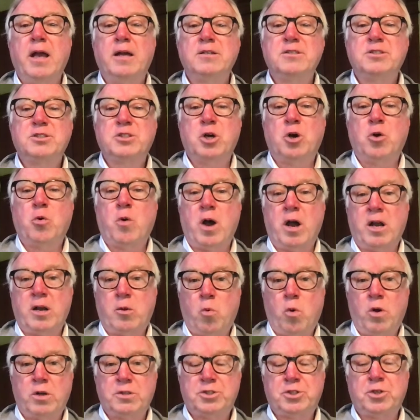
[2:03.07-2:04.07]
so I
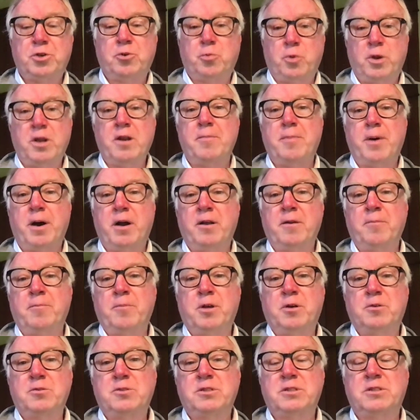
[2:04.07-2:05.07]
want you to read about
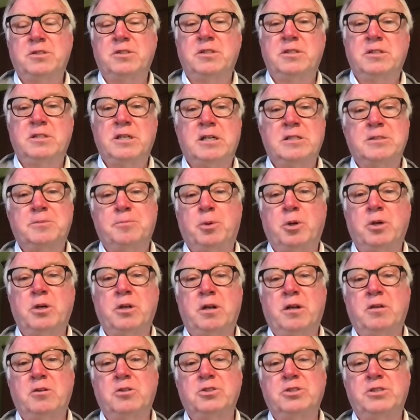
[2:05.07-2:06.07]
hypnosis in the textbook
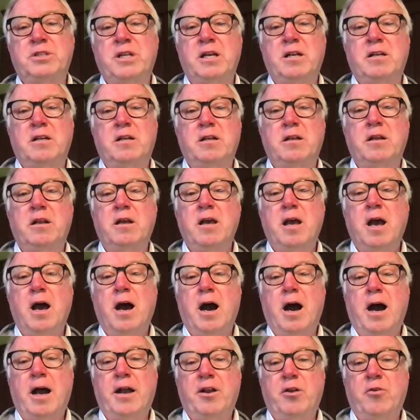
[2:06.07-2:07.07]
and understand it.
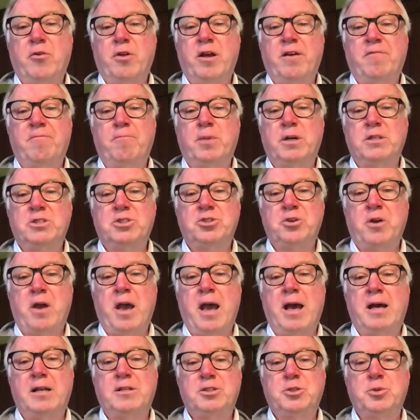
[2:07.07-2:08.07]
I don't have much to
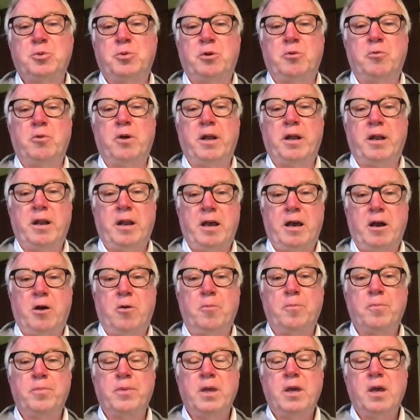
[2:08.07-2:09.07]
add to it right
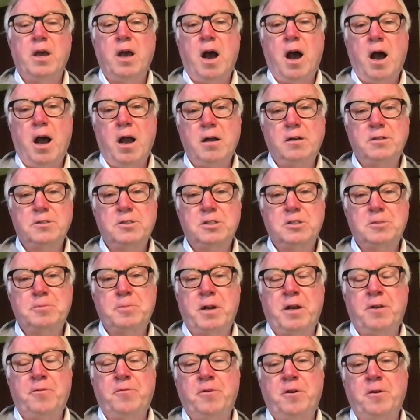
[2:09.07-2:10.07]
now. I also
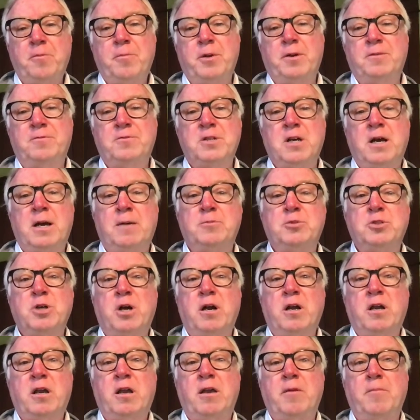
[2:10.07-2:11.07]
spend a fair bit of time
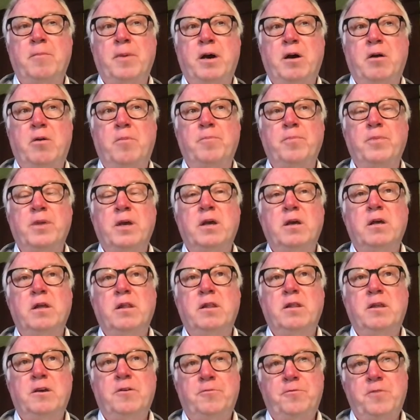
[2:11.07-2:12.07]
talking about
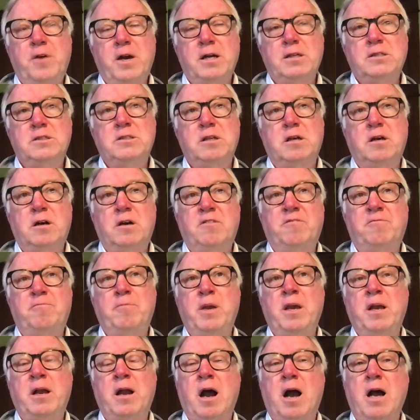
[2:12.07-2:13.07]
the effects of
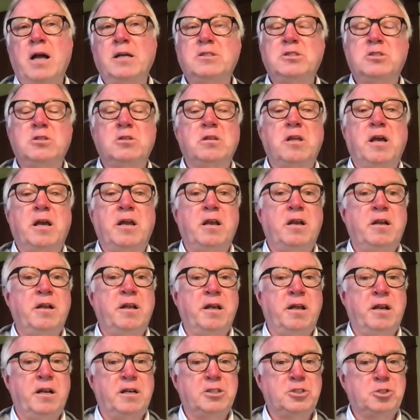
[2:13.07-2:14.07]
being isolated
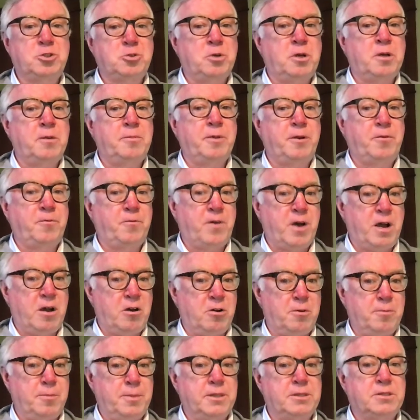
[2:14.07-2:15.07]
in extreme
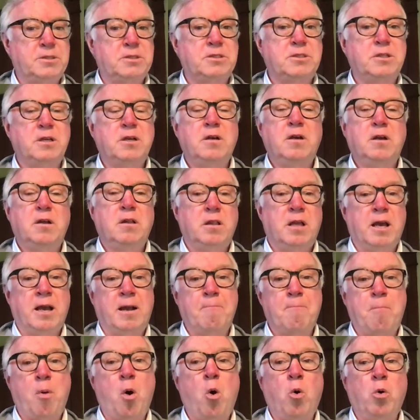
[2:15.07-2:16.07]
environments,
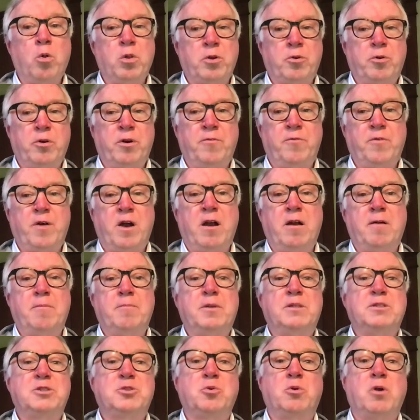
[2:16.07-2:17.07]
like polar
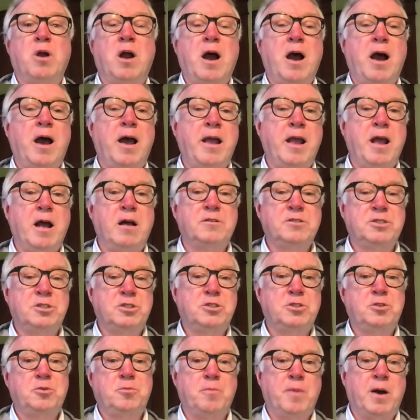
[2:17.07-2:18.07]
environments or high
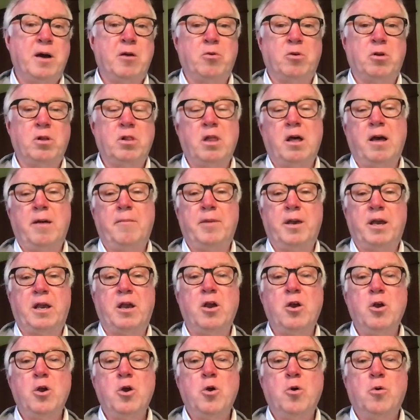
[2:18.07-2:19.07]
altitude mountain climbing,
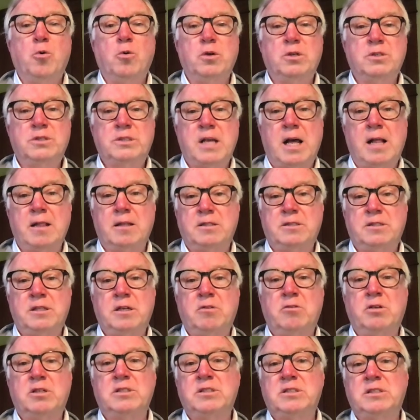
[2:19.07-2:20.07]
or
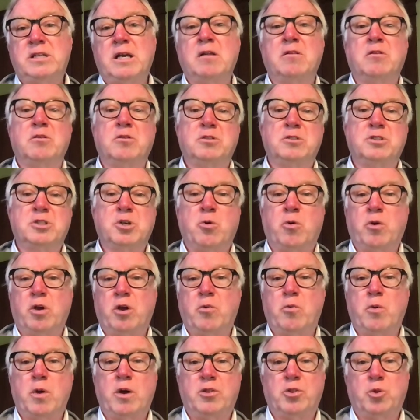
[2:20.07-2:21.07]
solitary sailors going
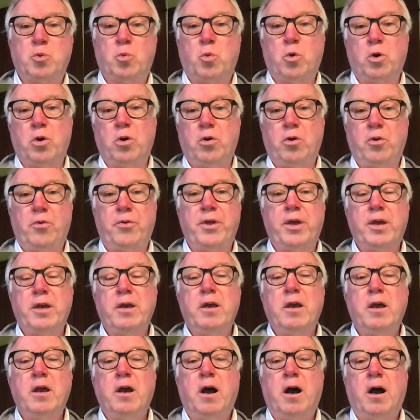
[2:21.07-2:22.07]
around the world.
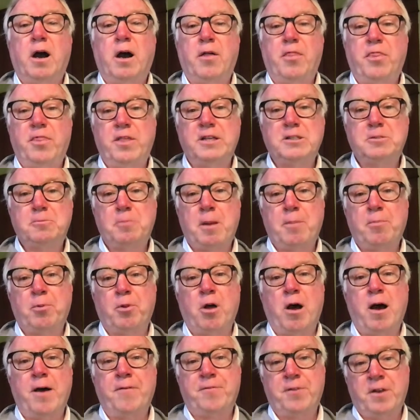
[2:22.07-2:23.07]
These
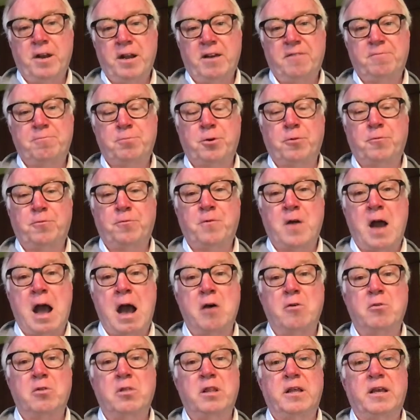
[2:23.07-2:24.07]
people often have
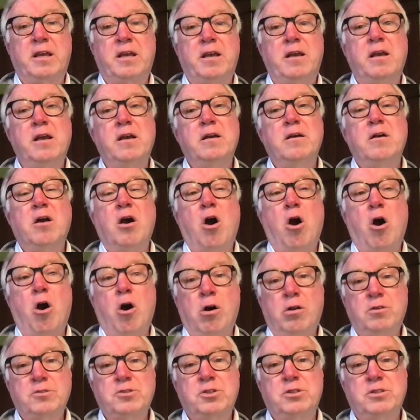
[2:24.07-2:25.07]
profoundly
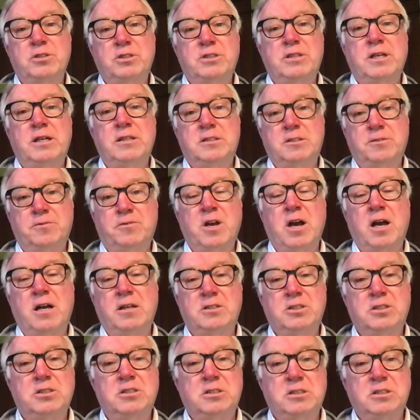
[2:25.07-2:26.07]
altered states of
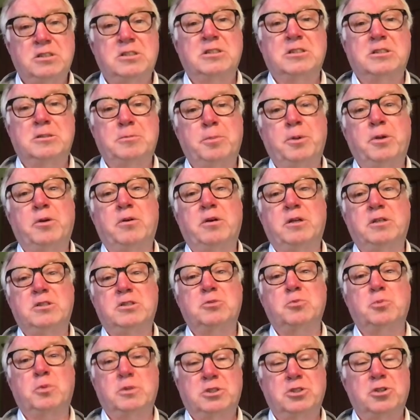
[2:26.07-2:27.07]
consciousness
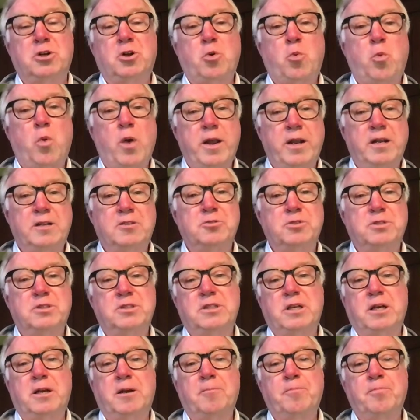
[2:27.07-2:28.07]
experience, which are quite
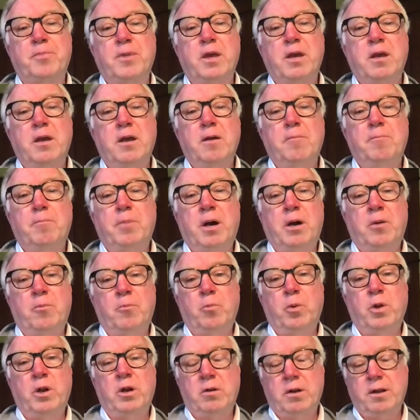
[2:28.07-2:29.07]
interesting,
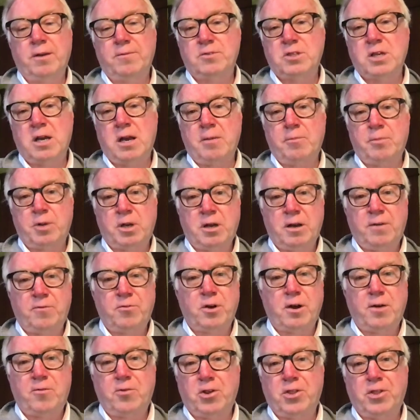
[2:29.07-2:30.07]
but we don't have time to
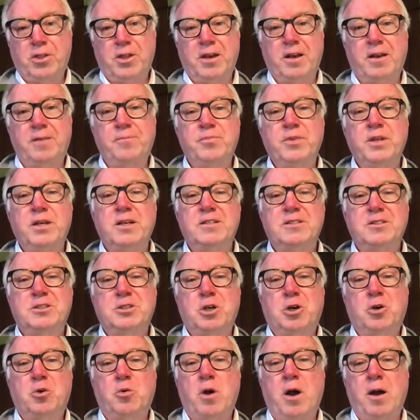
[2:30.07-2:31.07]
cover everything,
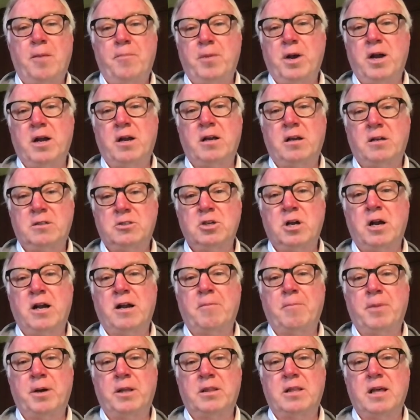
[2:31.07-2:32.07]
so I'm not going to
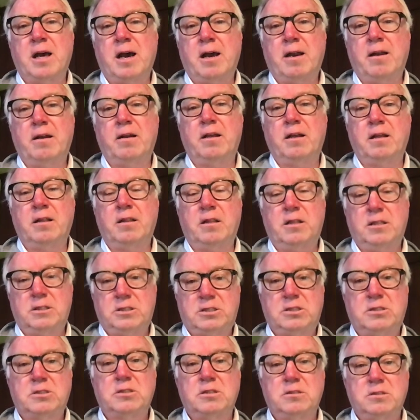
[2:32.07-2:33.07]
talk about that in
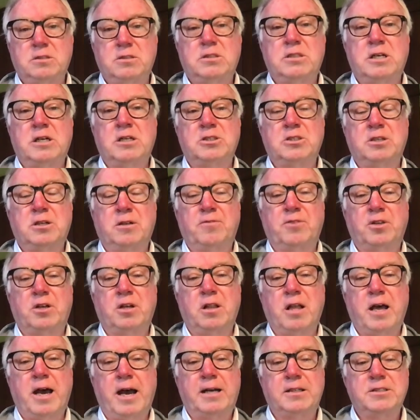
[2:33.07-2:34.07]
this section of the
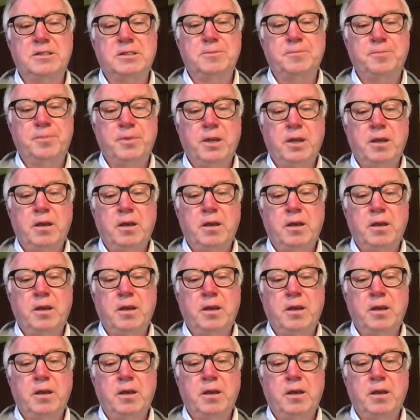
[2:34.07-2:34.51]
class.